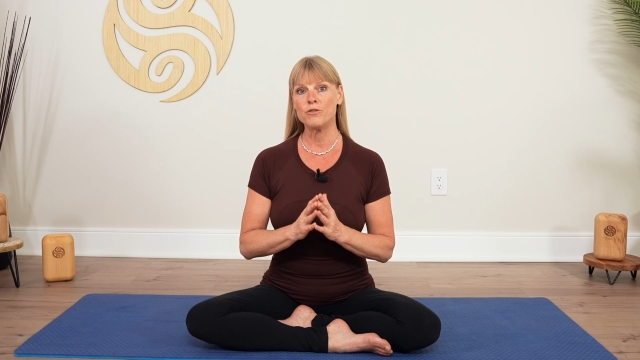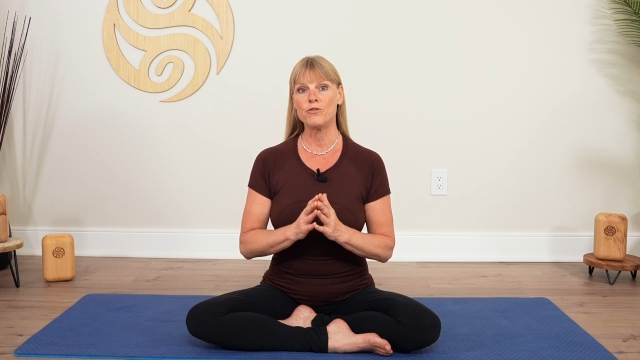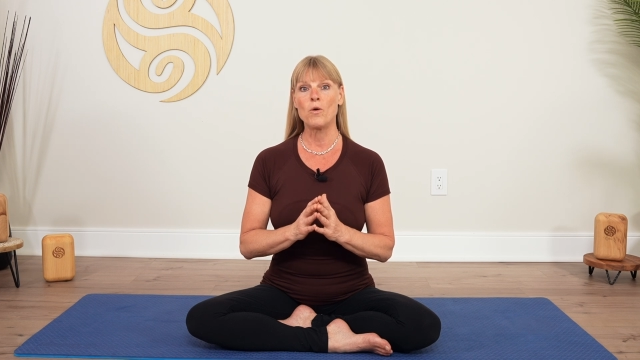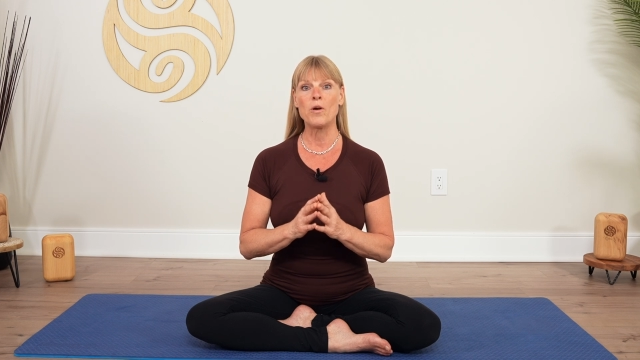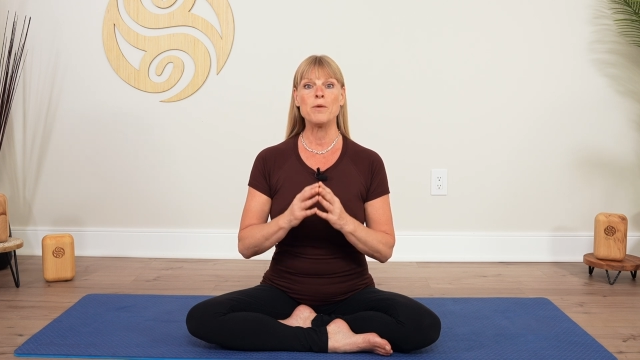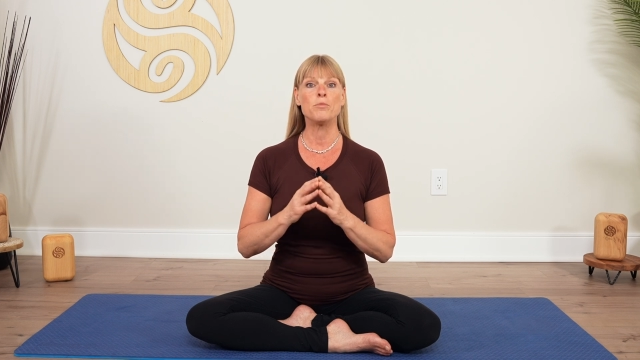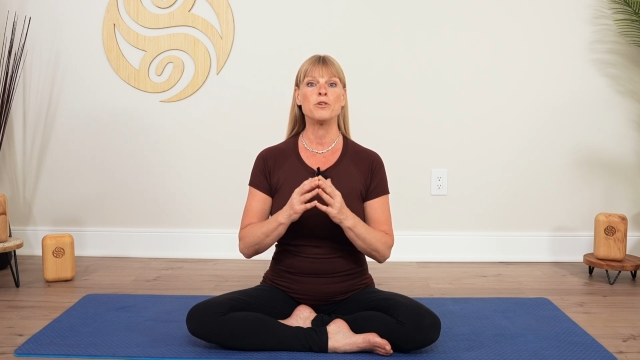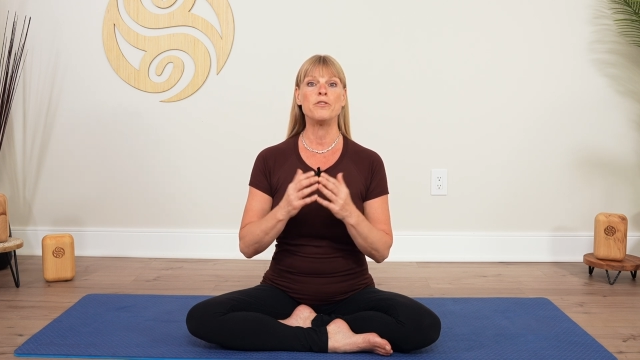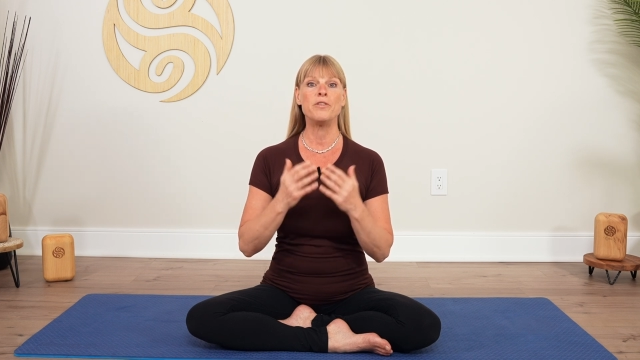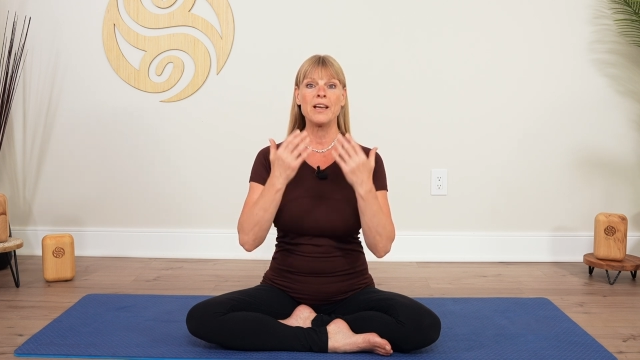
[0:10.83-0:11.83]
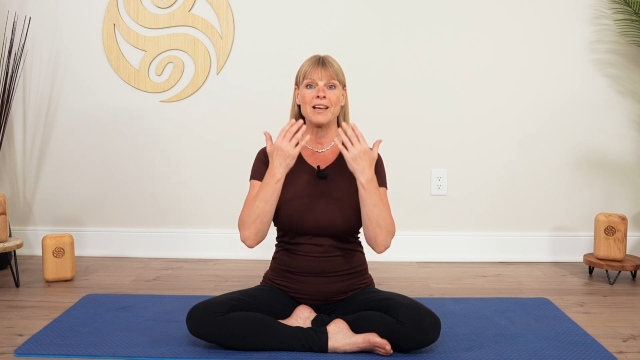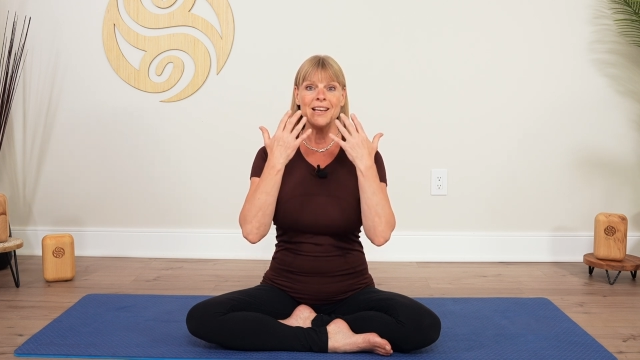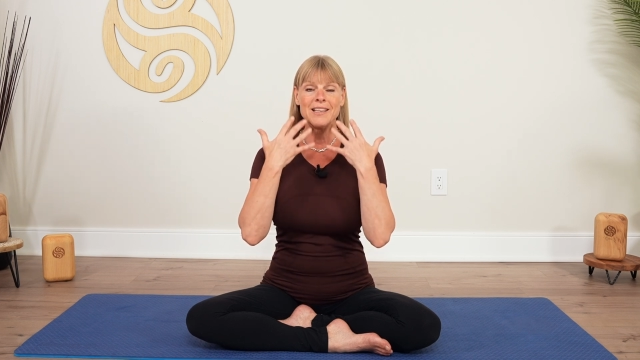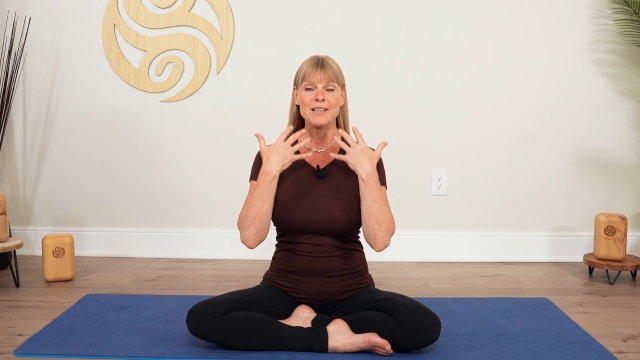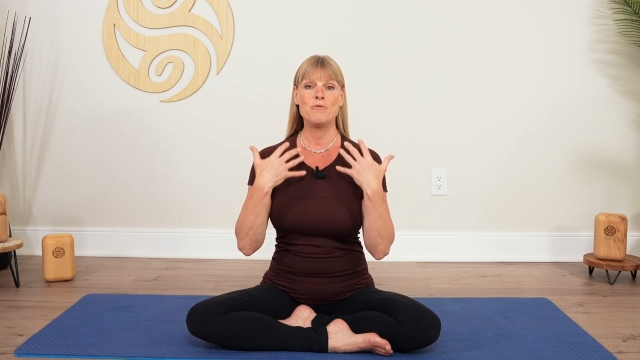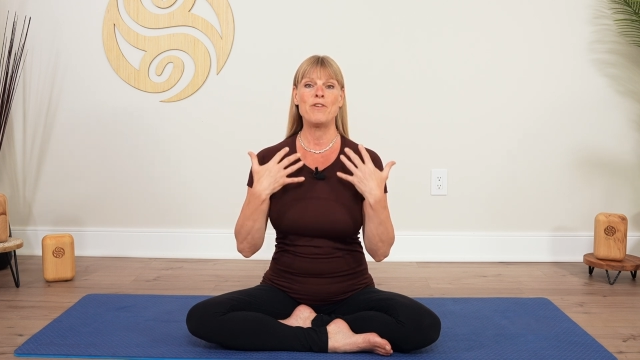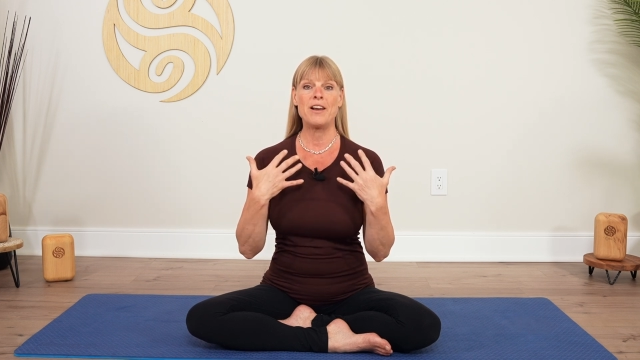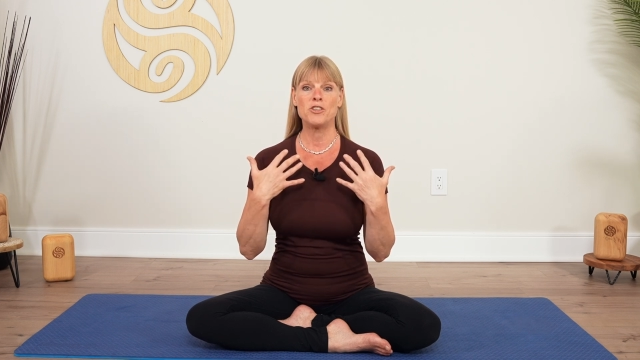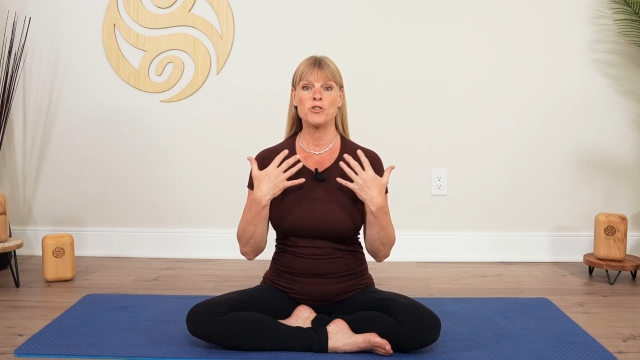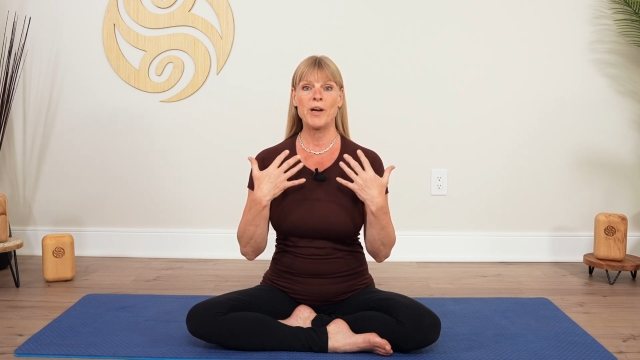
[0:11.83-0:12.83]
for improving
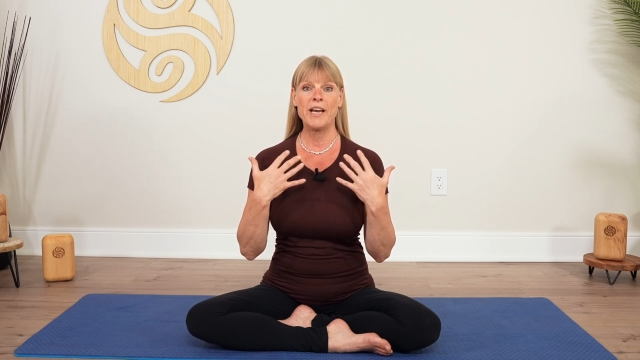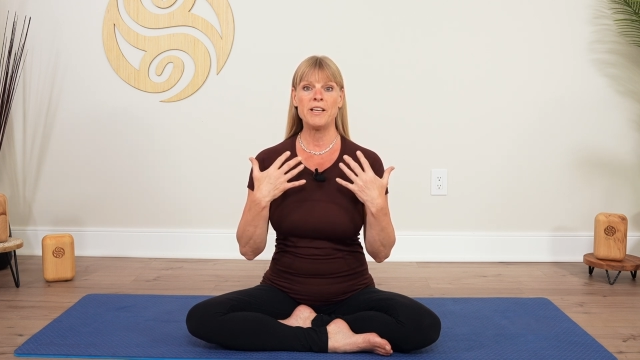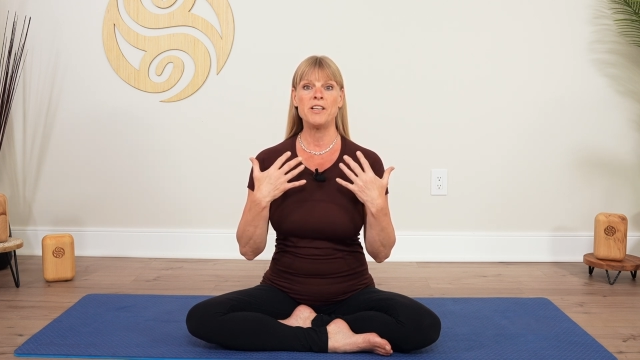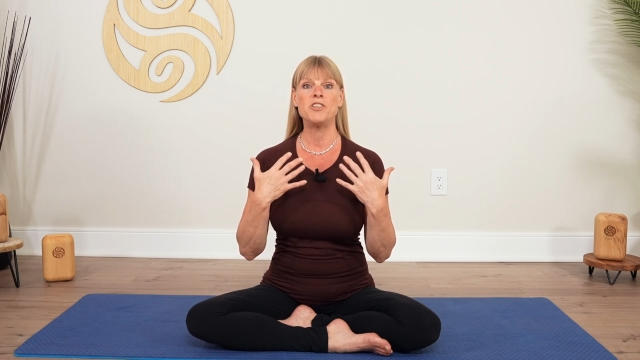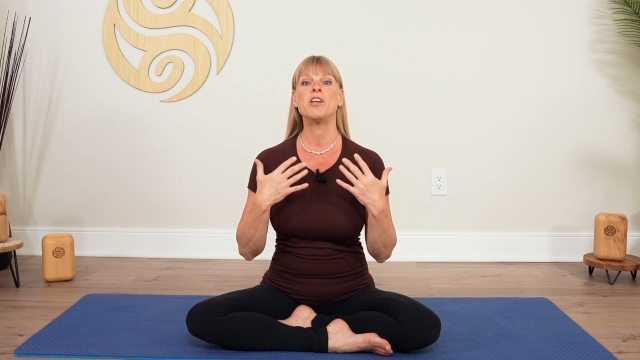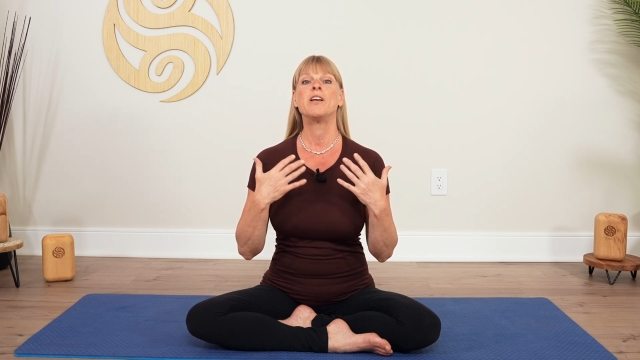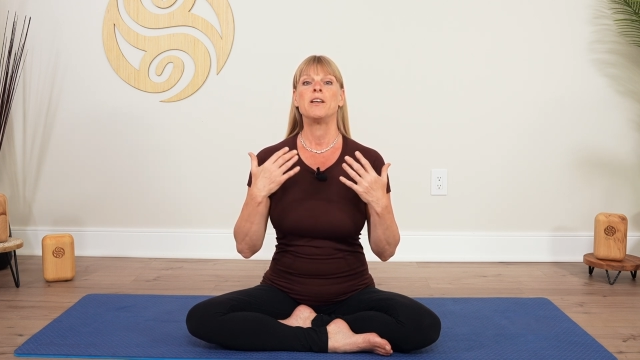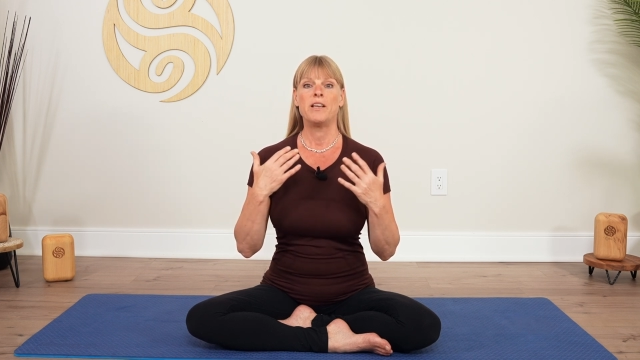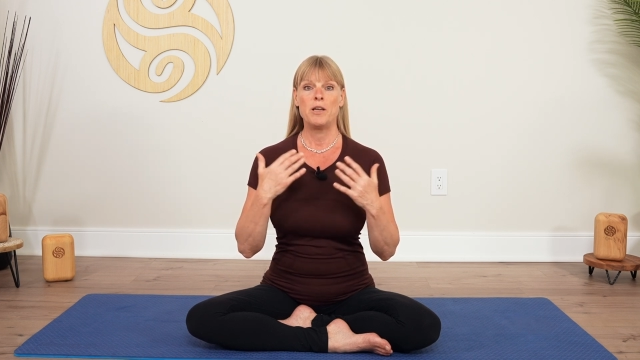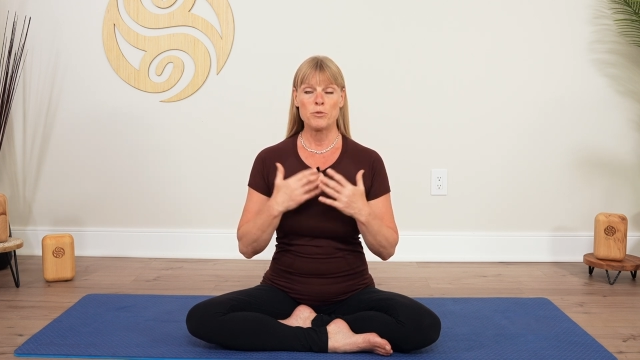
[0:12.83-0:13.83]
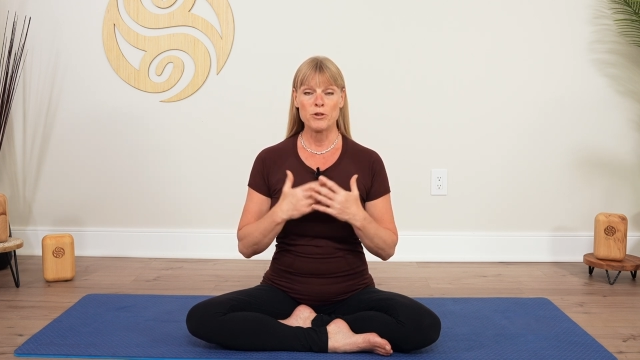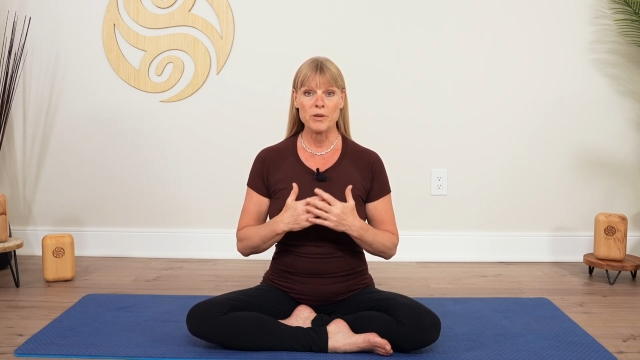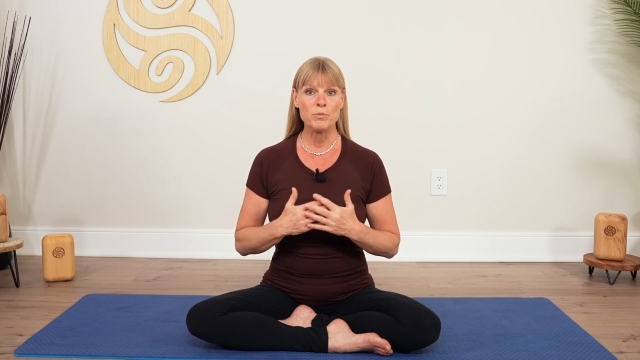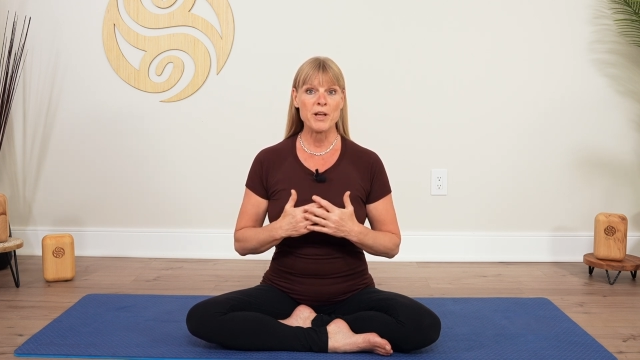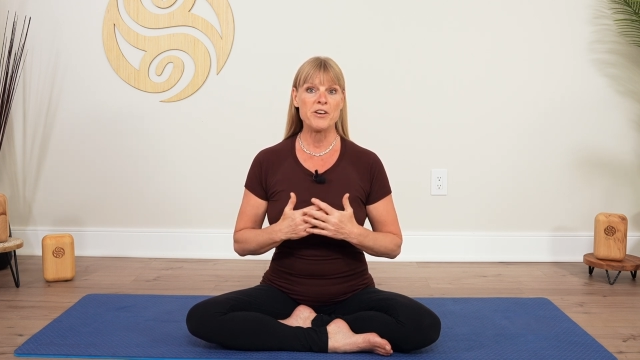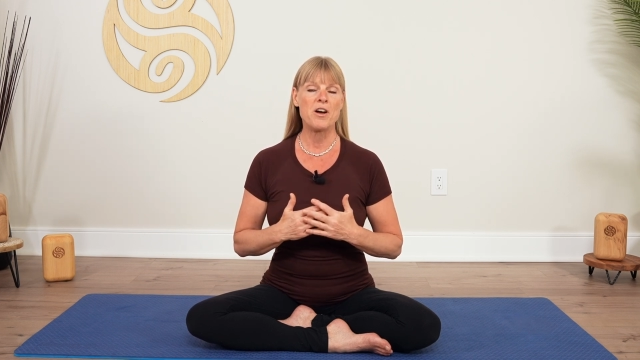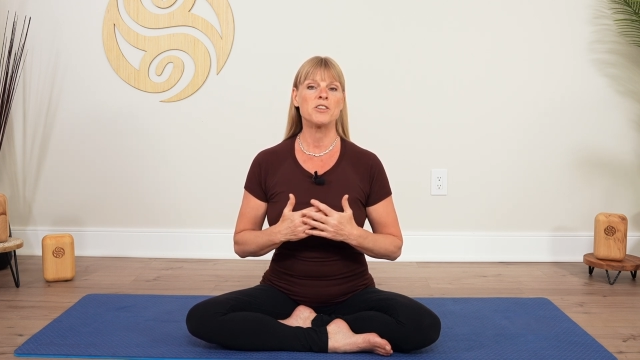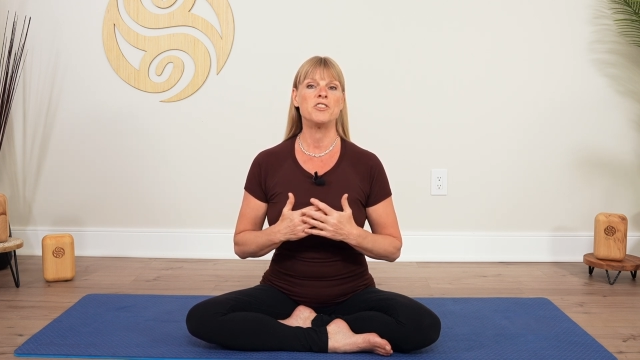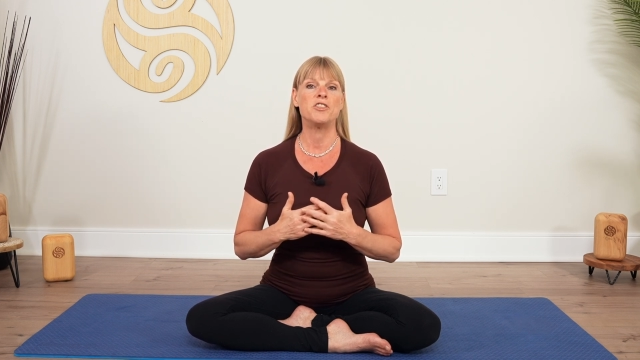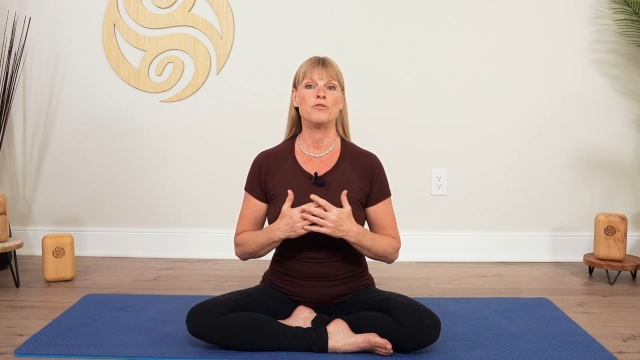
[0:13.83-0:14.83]
lymphatic drainage, improving blood and
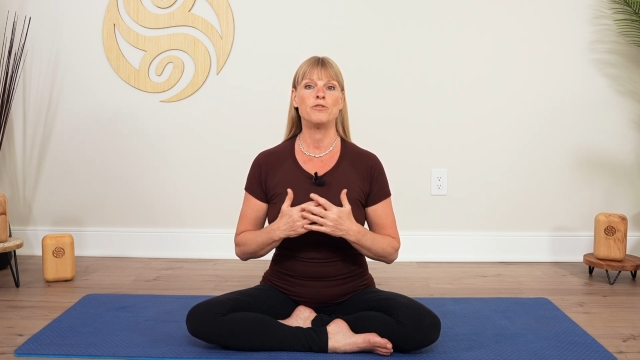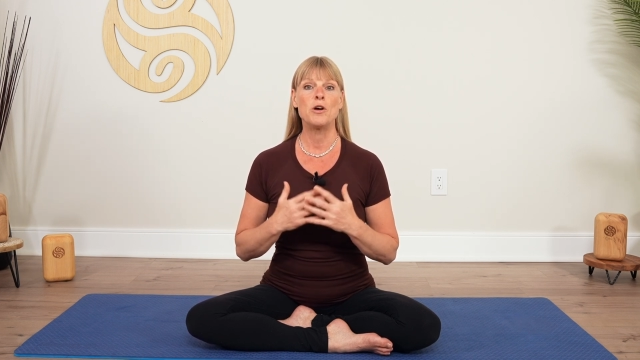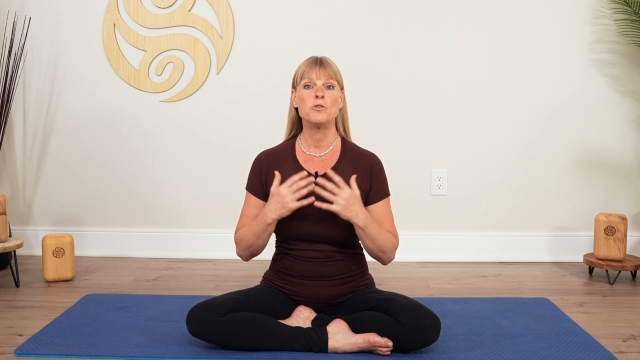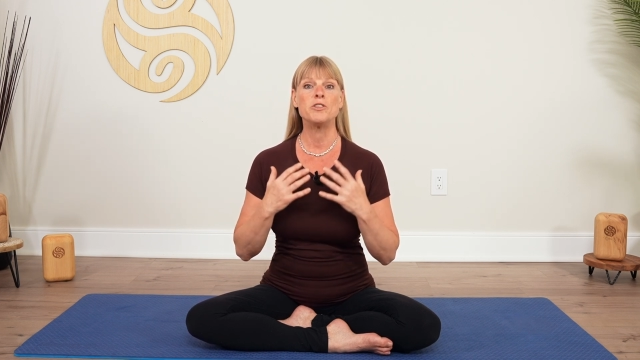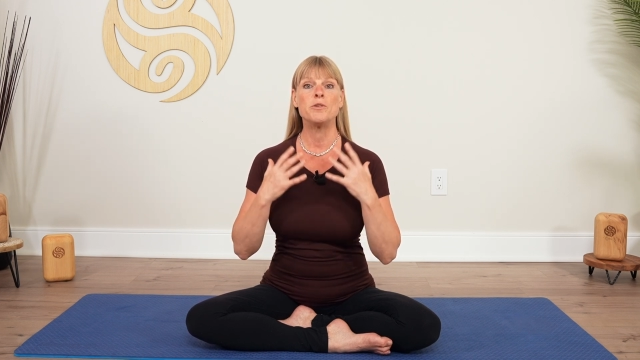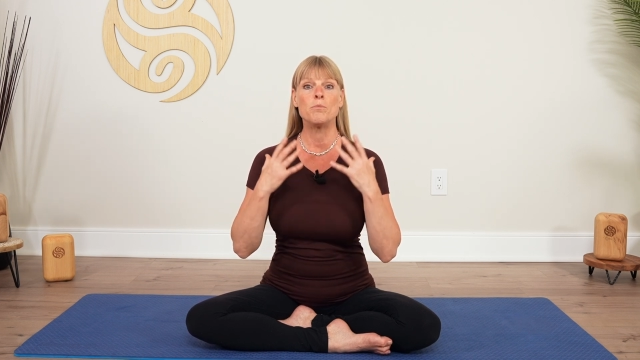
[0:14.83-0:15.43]
oxygen flow to the